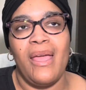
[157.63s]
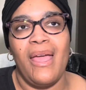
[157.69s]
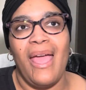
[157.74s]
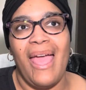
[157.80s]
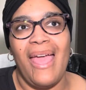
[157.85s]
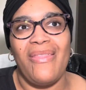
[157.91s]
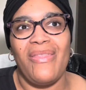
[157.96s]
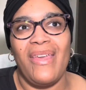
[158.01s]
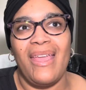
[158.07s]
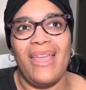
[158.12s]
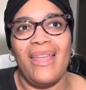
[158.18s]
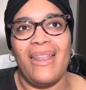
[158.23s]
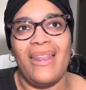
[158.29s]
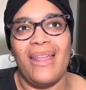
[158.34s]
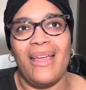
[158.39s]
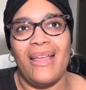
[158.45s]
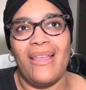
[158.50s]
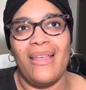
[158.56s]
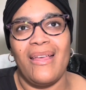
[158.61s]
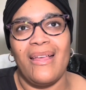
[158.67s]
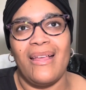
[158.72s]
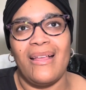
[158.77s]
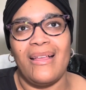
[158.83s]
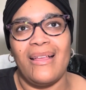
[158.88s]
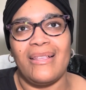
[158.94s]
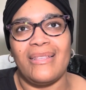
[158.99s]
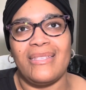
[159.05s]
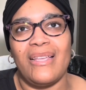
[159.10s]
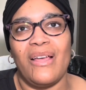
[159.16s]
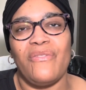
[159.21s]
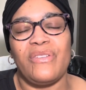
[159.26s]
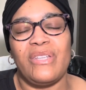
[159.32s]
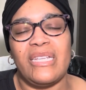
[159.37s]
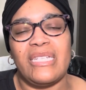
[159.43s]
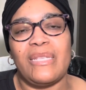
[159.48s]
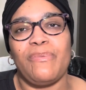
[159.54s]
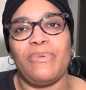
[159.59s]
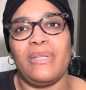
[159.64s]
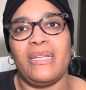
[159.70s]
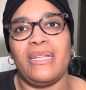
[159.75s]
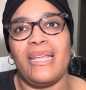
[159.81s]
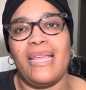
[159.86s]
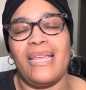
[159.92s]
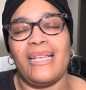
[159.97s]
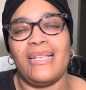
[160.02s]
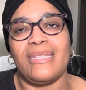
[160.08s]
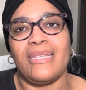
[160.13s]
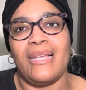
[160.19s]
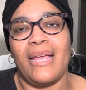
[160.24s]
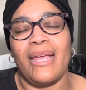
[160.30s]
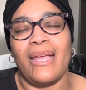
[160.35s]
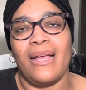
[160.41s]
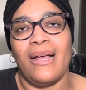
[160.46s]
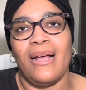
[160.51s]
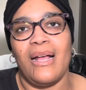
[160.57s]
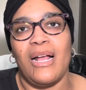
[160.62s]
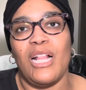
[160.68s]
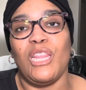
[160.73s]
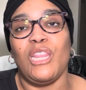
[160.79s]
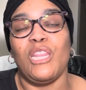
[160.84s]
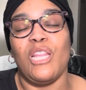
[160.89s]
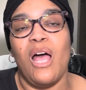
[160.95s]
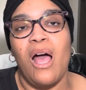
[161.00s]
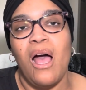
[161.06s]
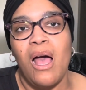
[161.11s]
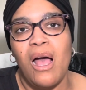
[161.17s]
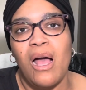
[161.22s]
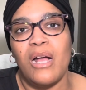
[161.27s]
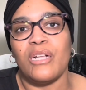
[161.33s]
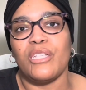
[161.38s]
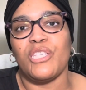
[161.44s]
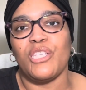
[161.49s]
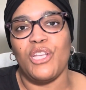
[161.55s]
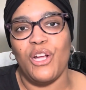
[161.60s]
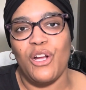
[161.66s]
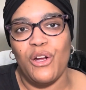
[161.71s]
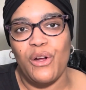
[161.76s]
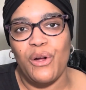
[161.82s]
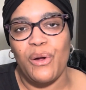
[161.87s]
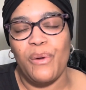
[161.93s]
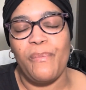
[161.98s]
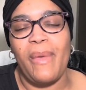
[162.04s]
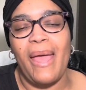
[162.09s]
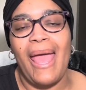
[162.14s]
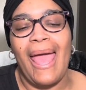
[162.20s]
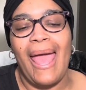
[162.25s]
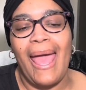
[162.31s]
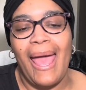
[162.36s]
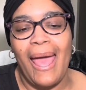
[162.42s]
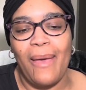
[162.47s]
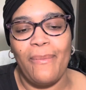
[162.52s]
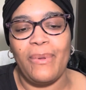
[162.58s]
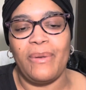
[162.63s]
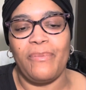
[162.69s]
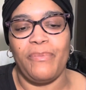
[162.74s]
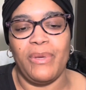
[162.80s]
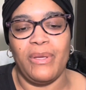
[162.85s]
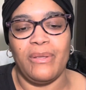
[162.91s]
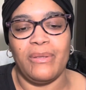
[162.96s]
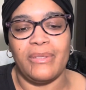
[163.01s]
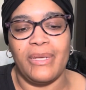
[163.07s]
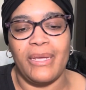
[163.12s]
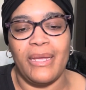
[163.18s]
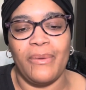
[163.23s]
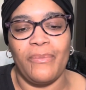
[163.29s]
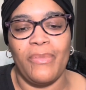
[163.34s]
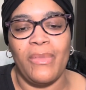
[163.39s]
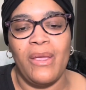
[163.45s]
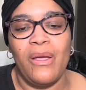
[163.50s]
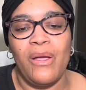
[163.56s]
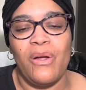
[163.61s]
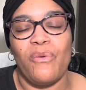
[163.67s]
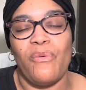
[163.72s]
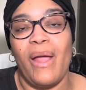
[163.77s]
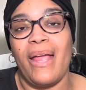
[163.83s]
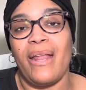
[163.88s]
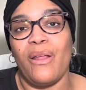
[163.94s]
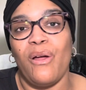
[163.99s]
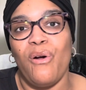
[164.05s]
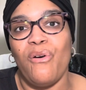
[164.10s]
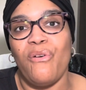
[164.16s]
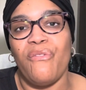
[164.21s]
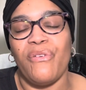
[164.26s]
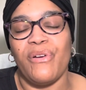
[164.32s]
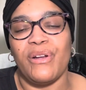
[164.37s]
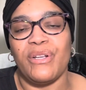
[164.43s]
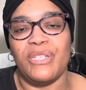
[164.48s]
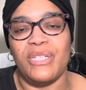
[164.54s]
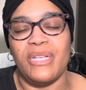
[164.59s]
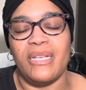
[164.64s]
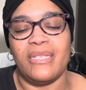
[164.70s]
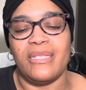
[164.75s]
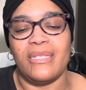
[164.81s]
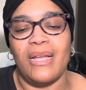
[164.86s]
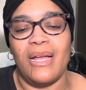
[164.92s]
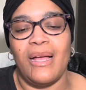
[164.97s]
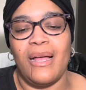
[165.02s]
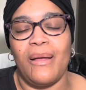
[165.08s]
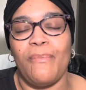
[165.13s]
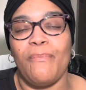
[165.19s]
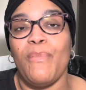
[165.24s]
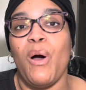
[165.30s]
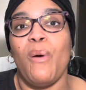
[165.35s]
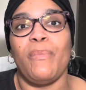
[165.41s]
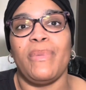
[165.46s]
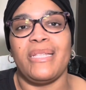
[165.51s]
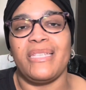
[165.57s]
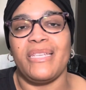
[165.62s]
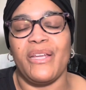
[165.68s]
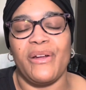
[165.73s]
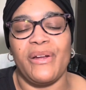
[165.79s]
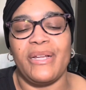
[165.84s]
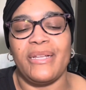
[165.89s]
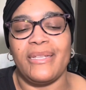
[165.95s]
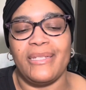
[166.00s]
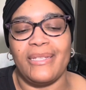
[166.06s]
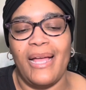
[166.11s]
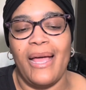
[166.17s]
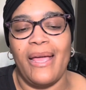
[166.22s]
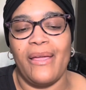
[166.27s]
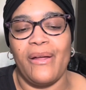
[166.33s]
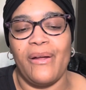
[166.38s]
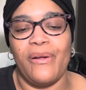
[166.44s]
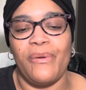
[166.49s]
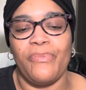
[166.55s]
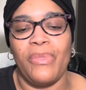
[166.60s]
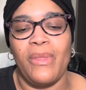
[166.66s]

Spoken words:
And then self-discipline is like a long-term habit building, right, over just a momentary desire,